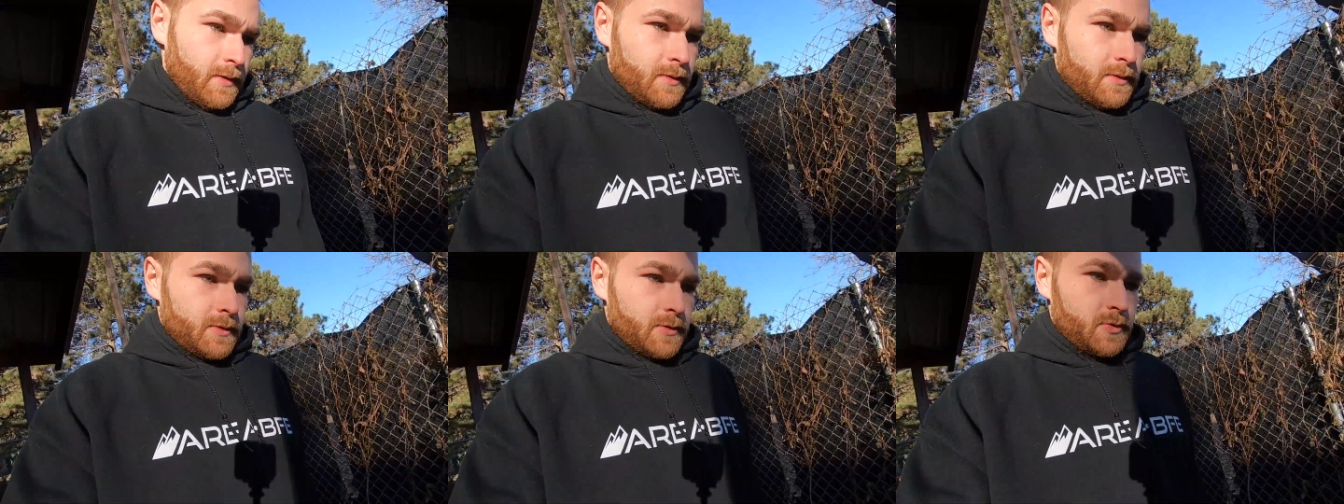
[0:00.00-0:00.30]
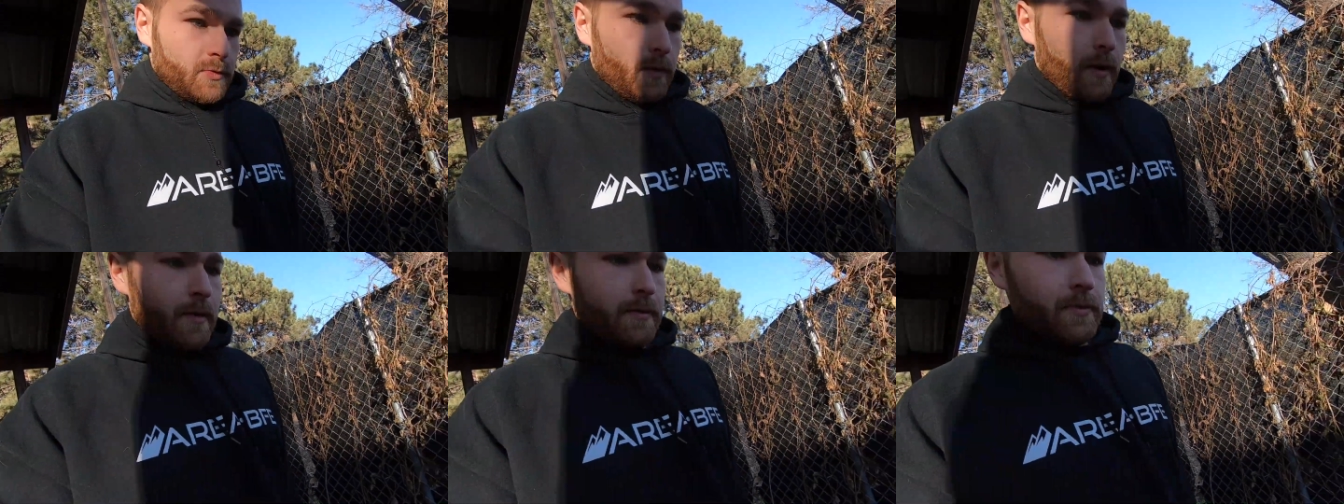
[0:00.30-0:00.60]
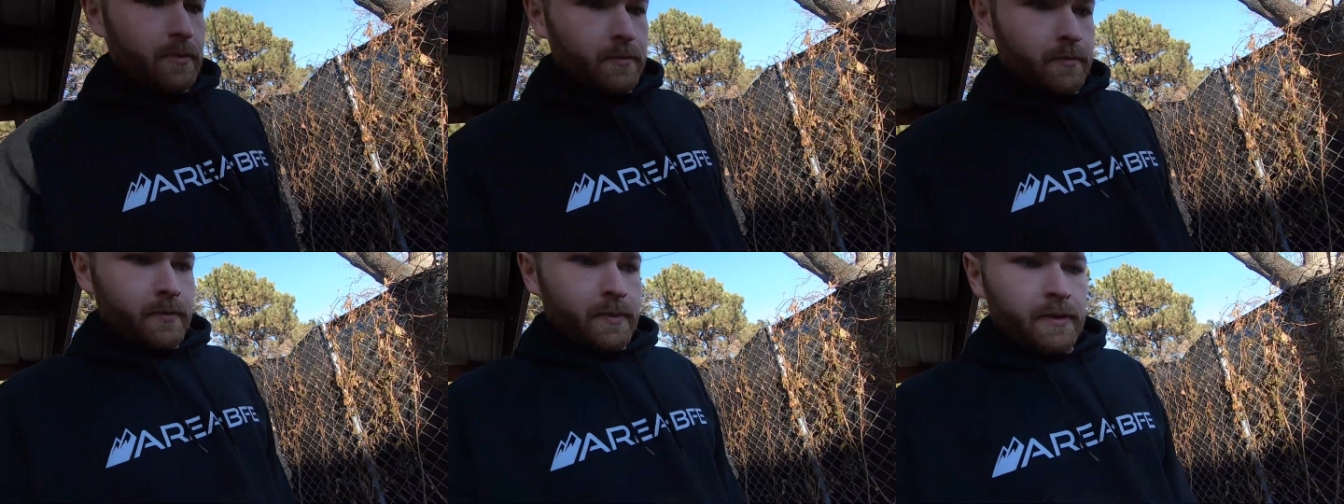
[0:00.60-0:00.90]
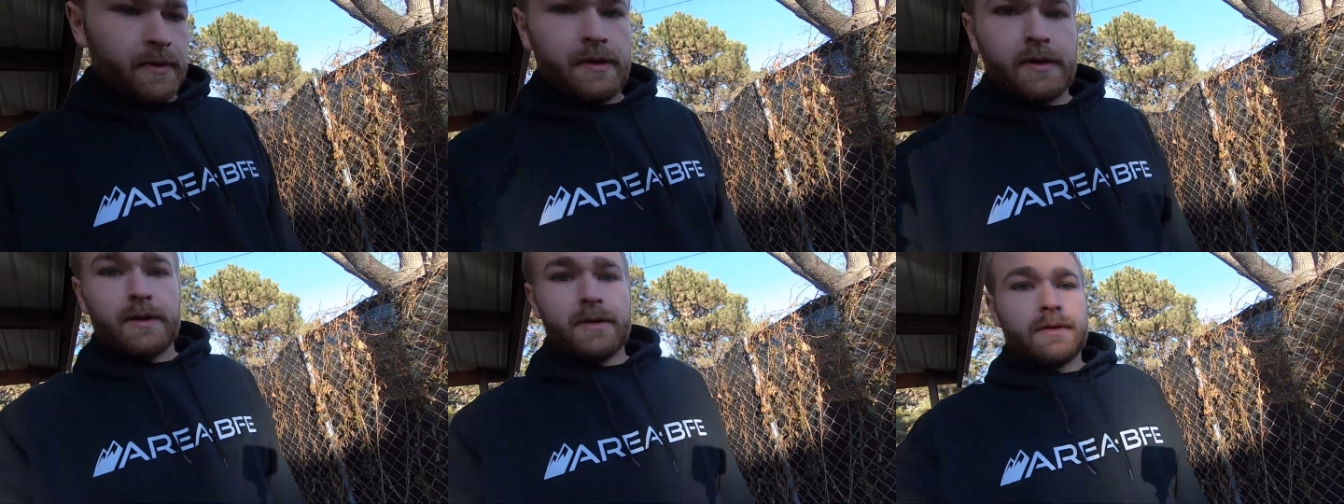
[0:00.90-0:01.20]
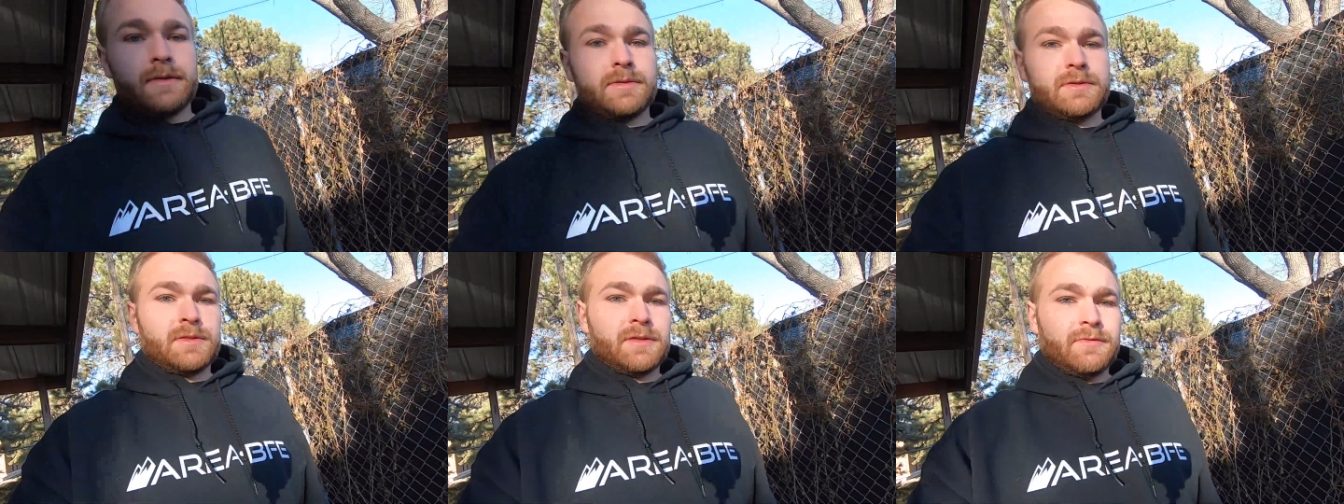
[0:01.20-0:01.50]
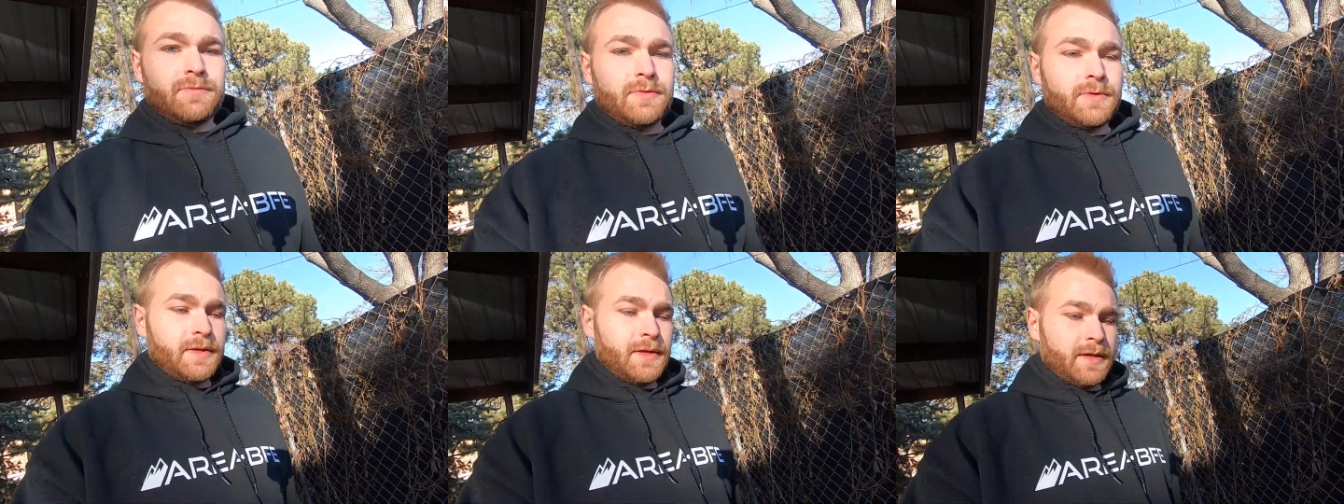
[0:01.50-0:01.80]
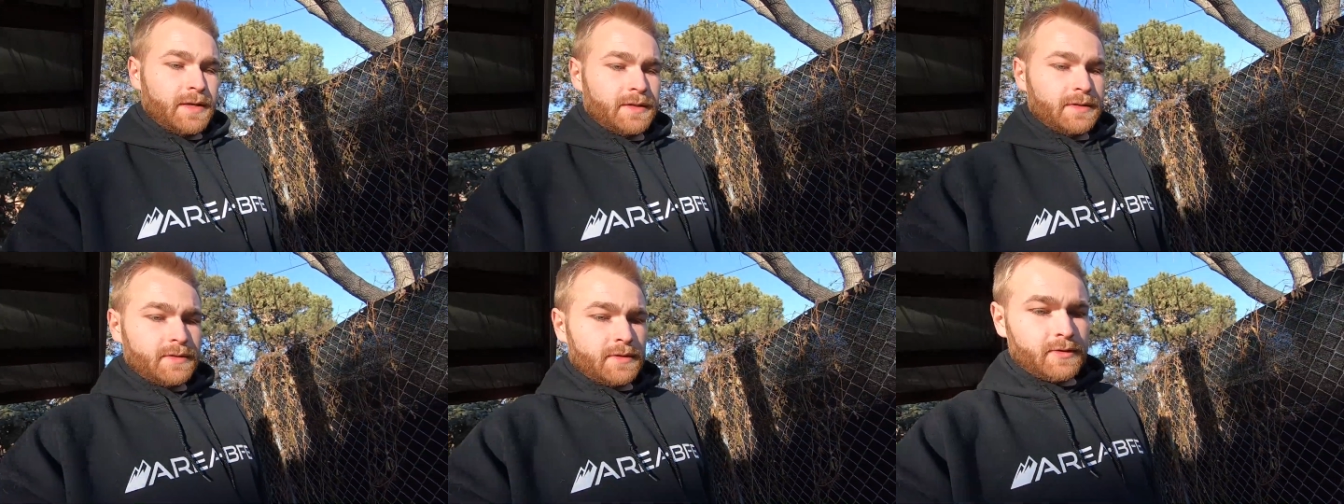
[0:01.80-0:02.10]
swap them and see if we
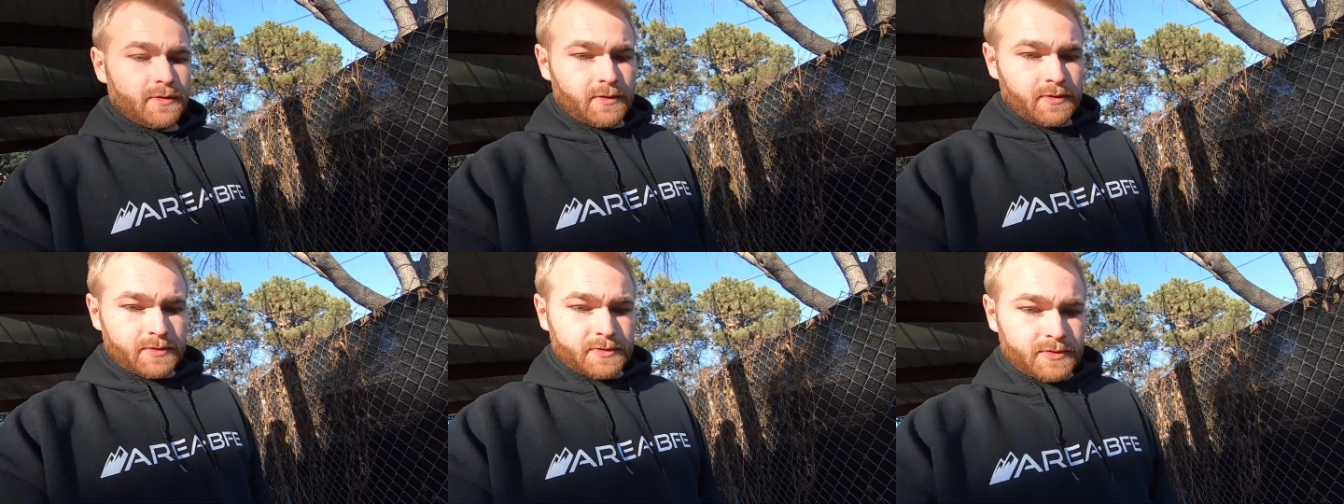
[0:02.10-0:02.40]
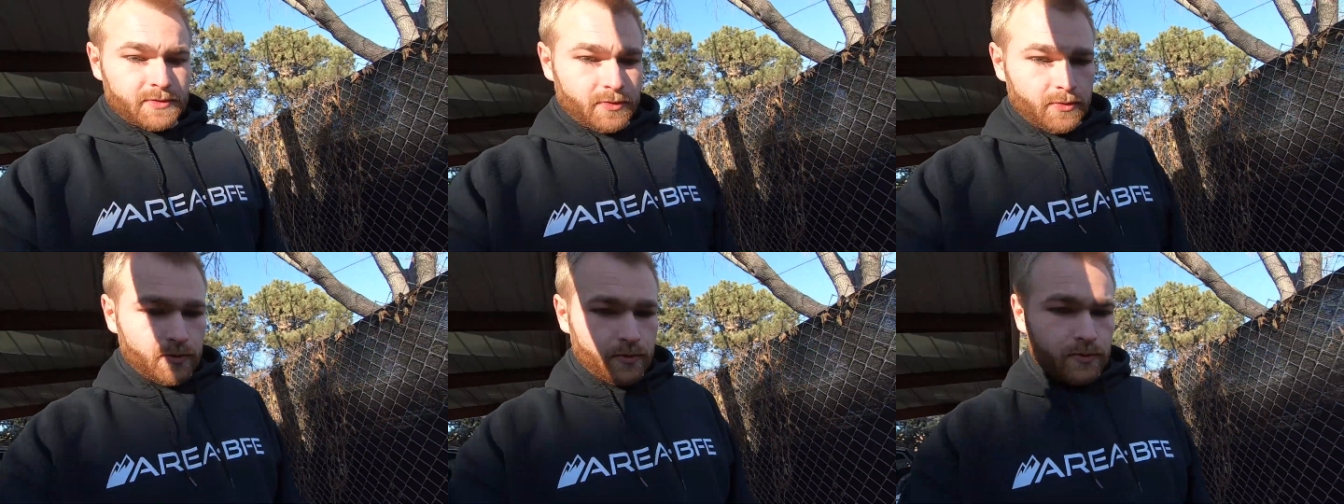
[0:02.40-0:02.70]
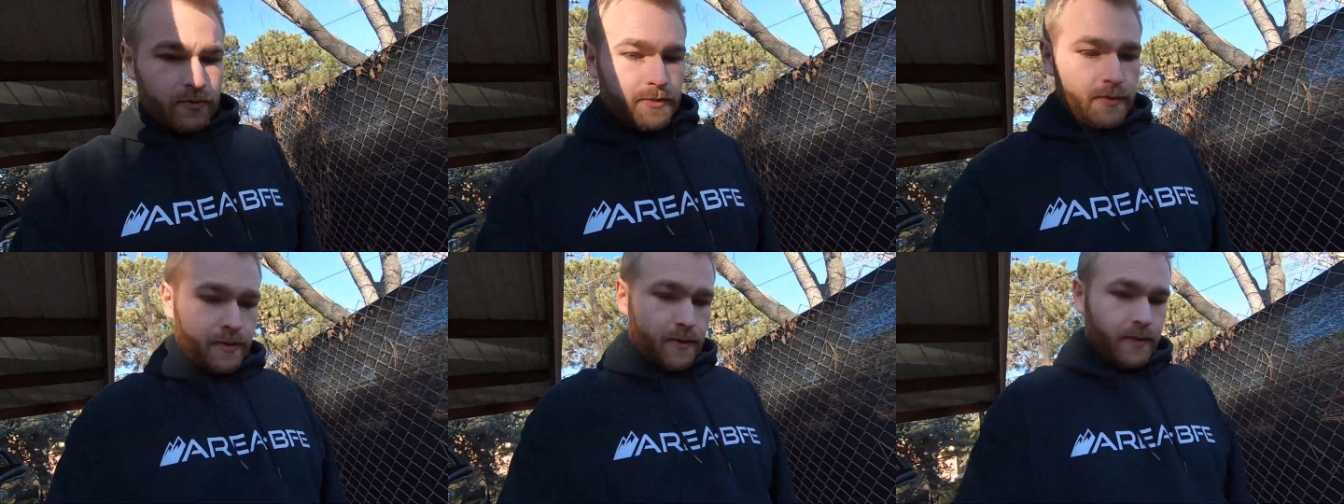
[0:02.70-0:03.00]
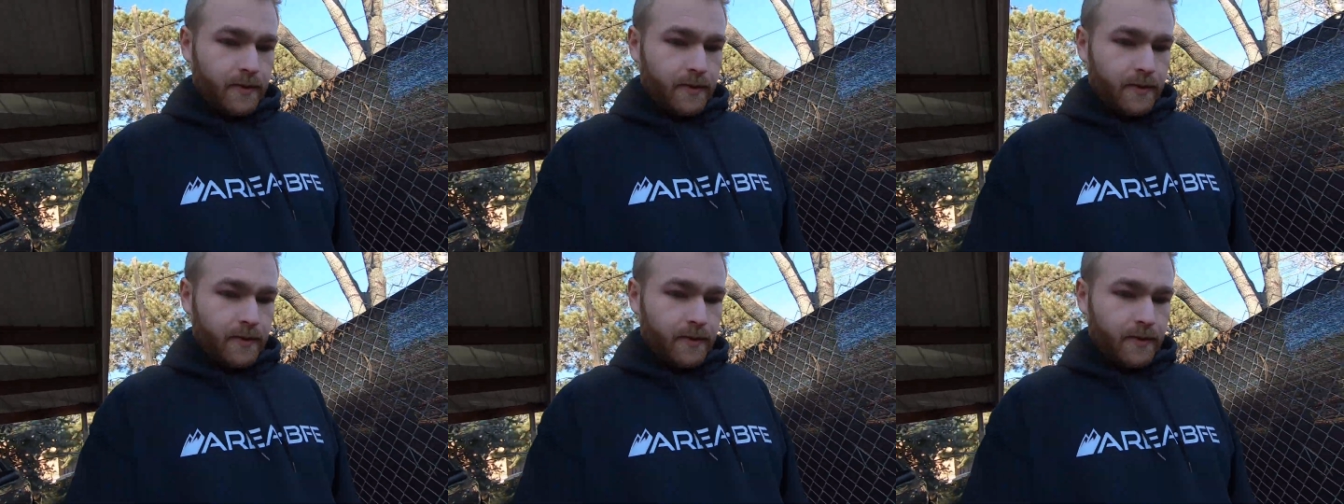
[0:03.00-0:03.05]
can't get the car sold